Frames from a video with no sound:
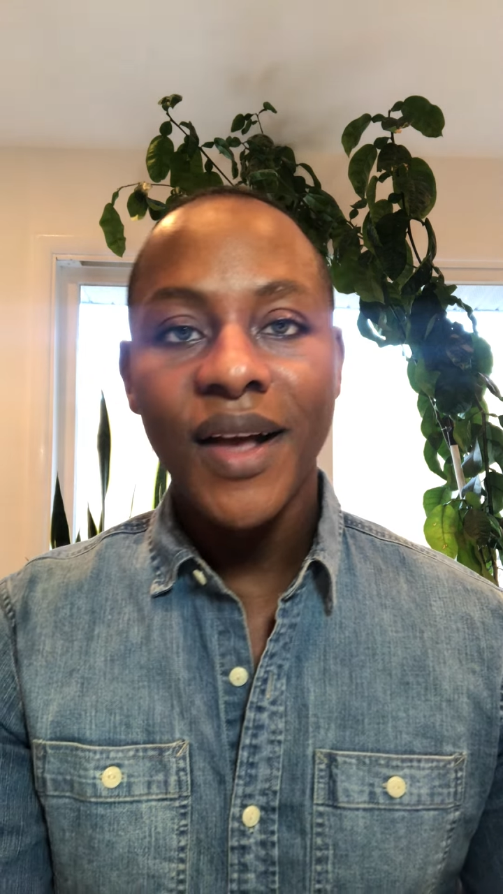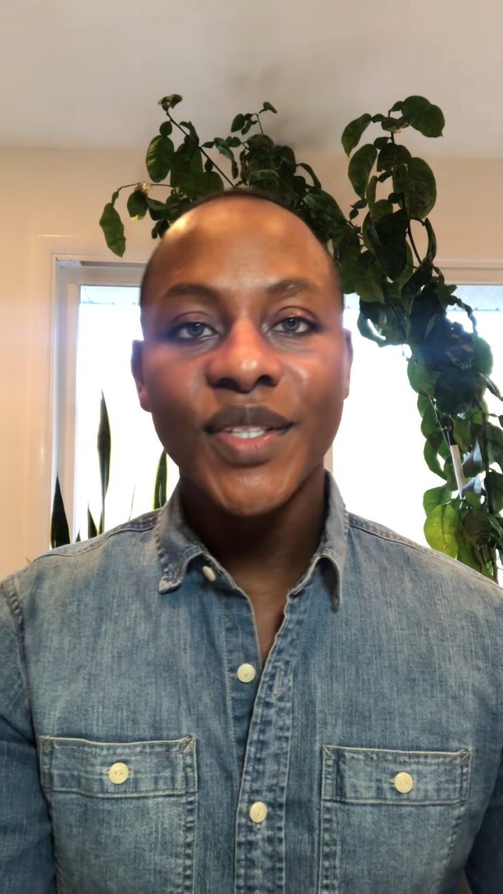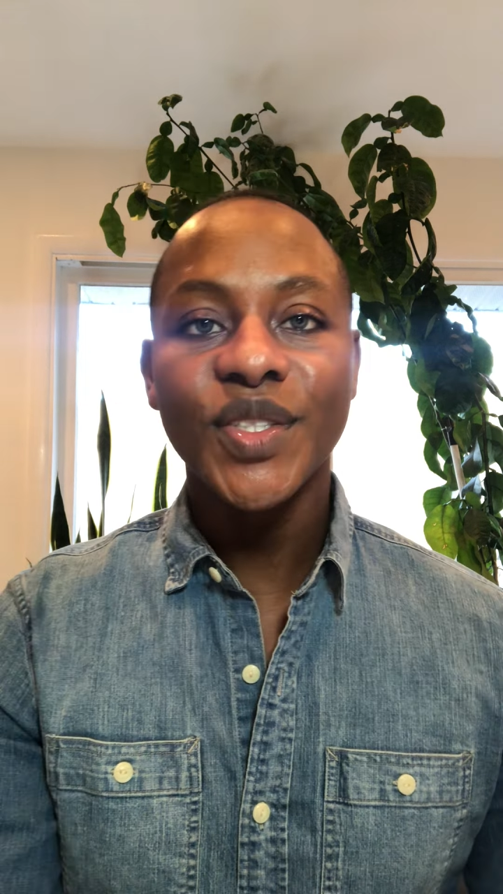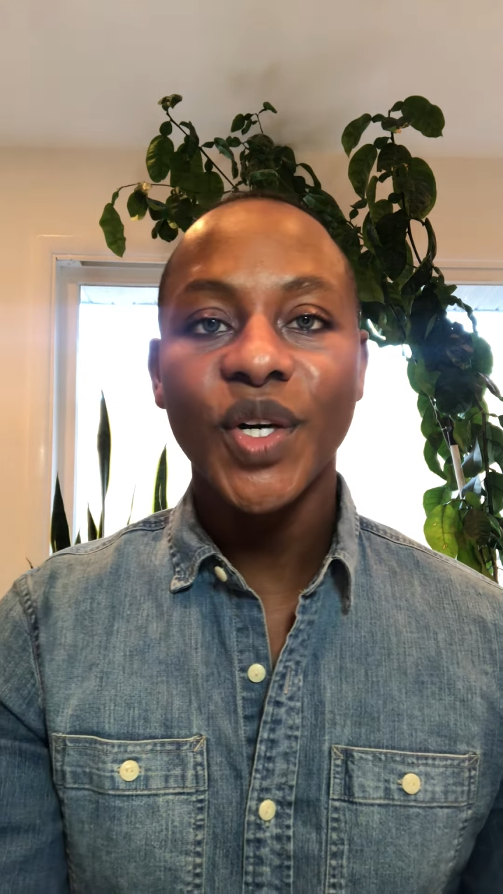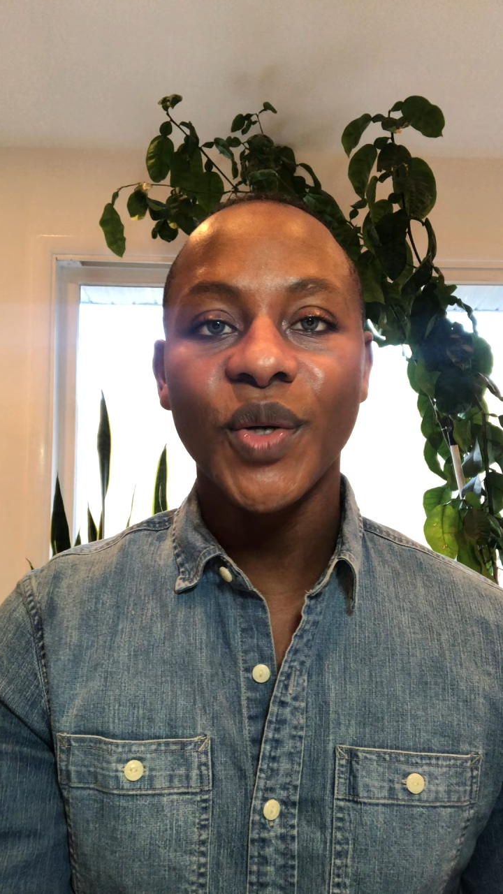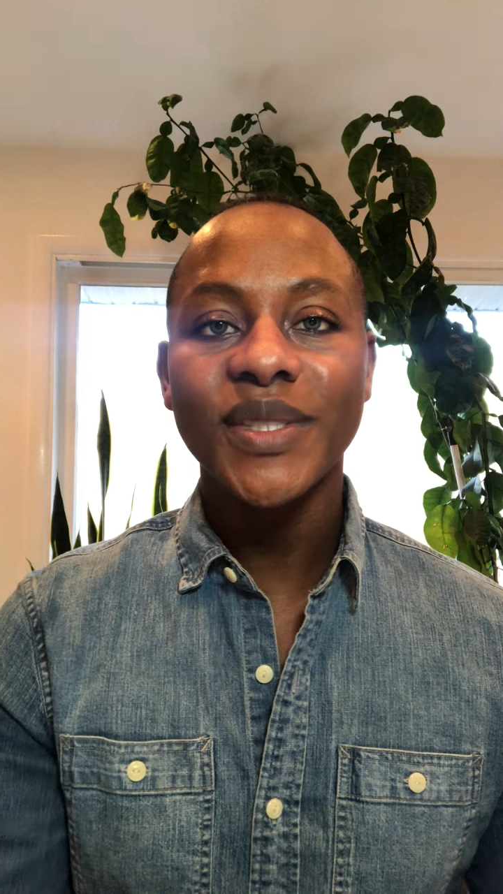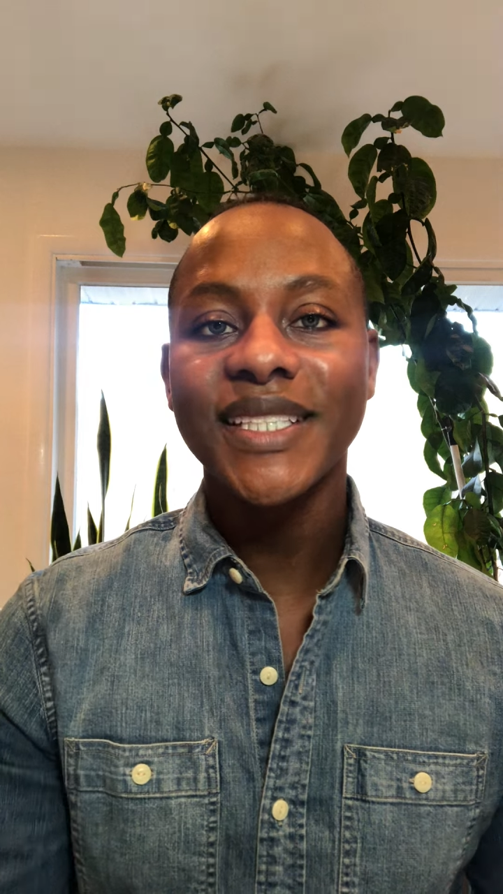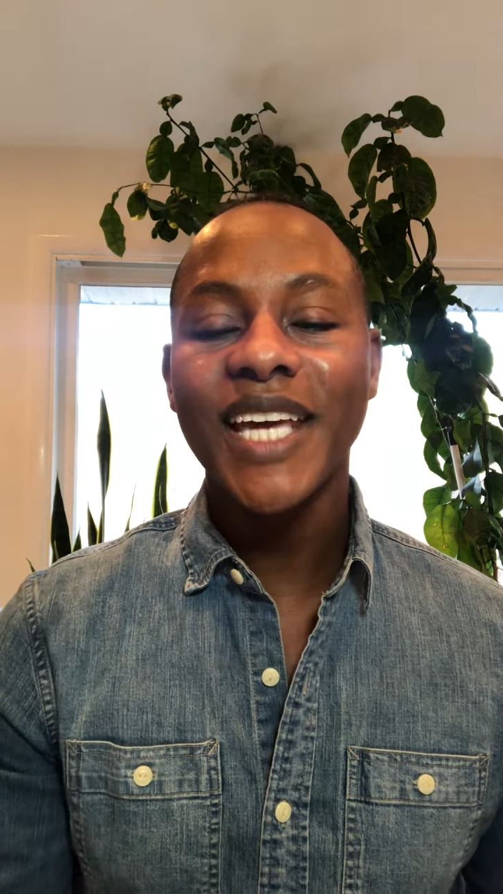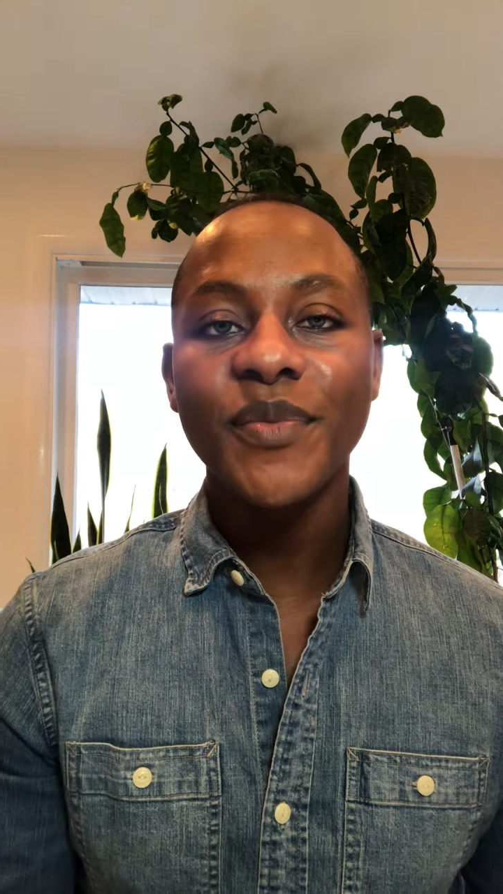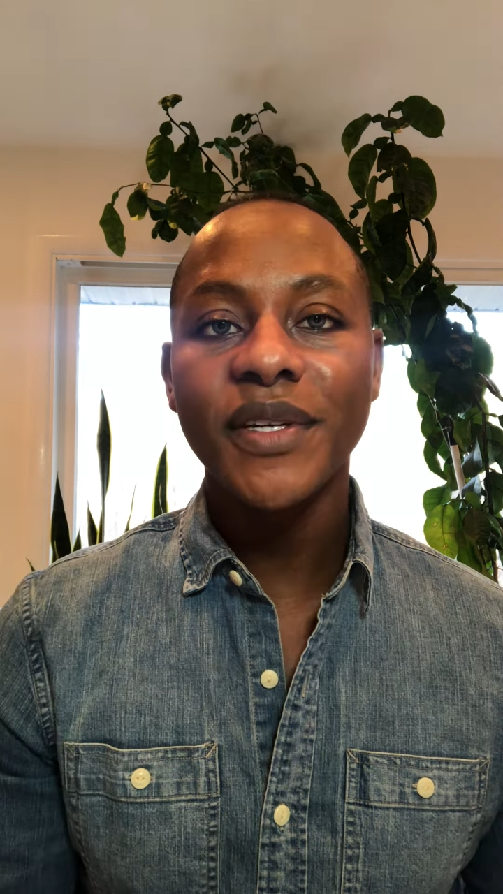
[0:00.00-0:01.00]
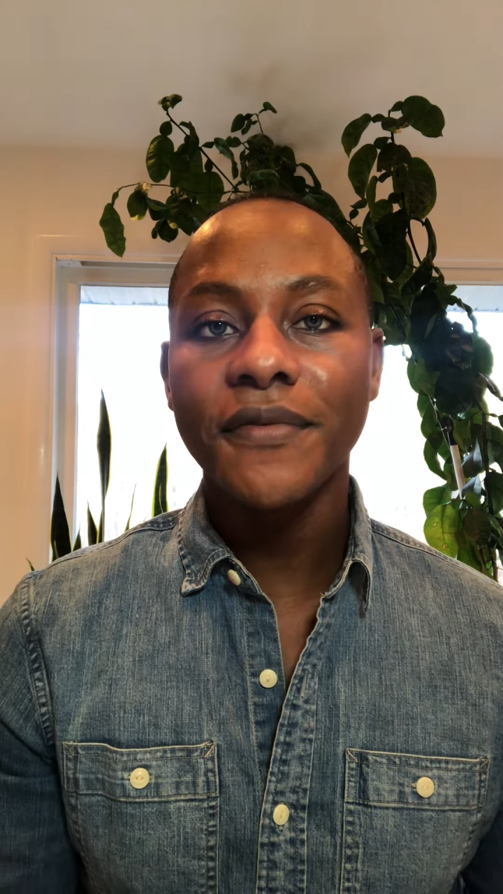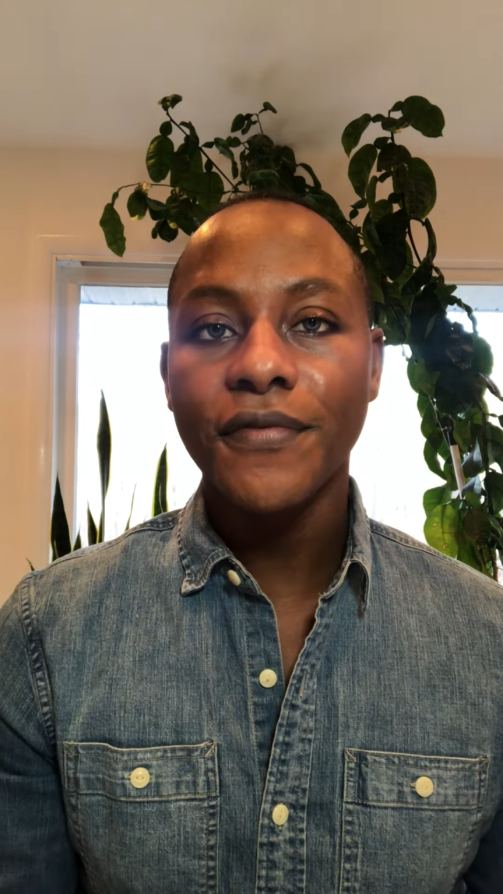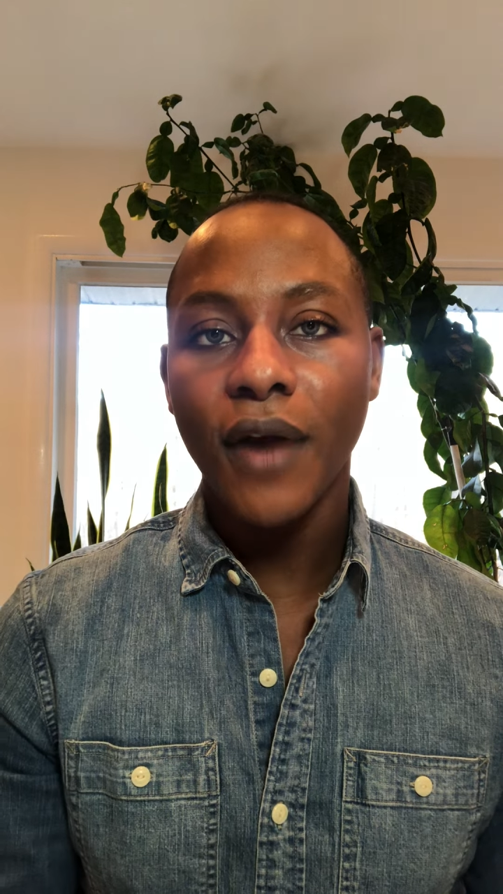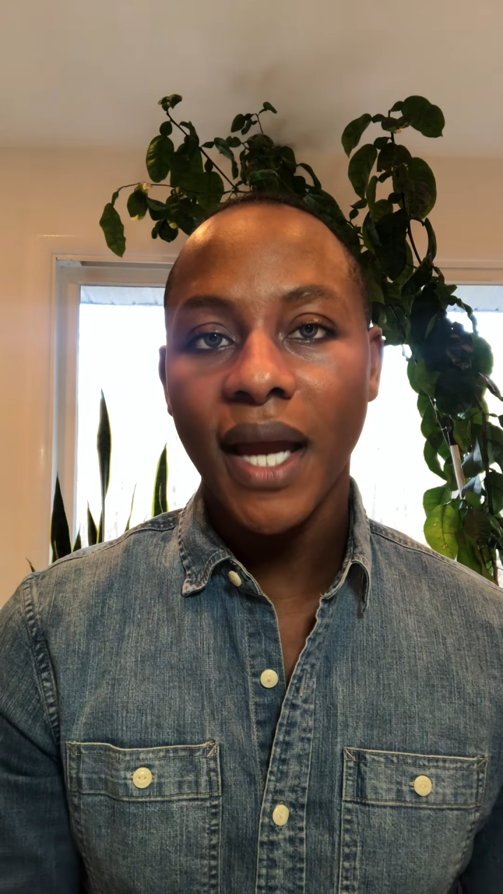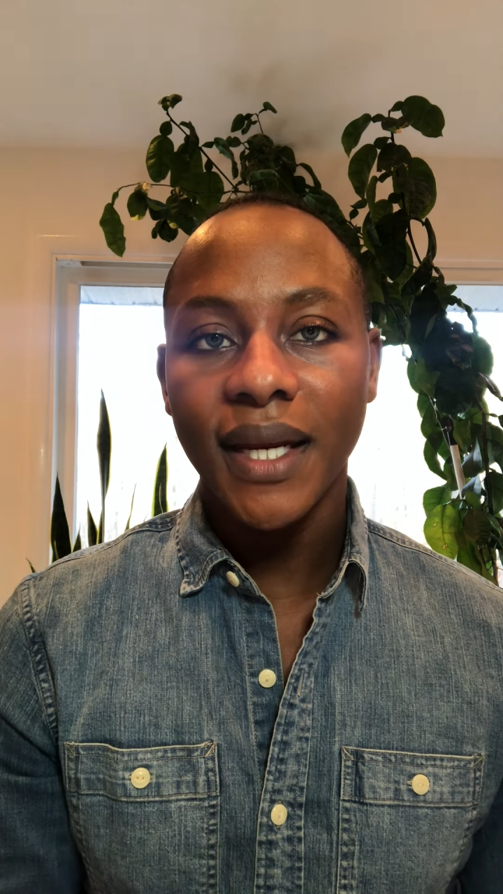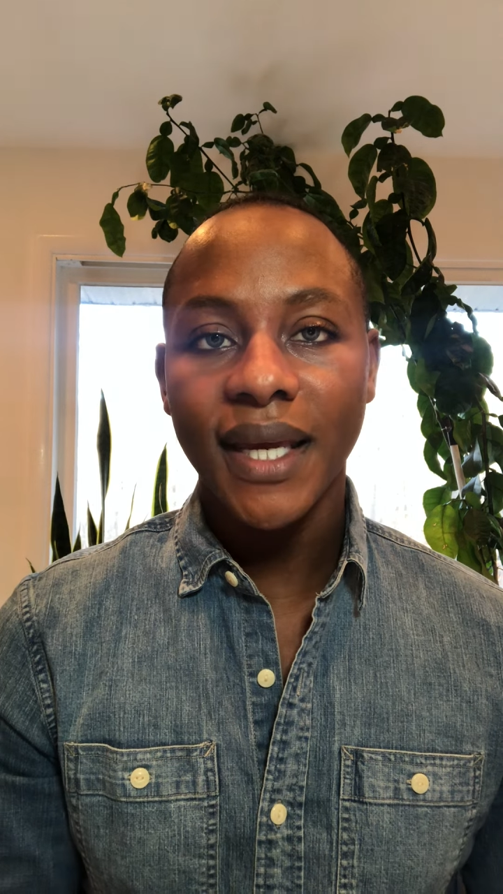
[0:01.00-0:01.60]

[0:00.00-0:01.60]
So, today being Friday,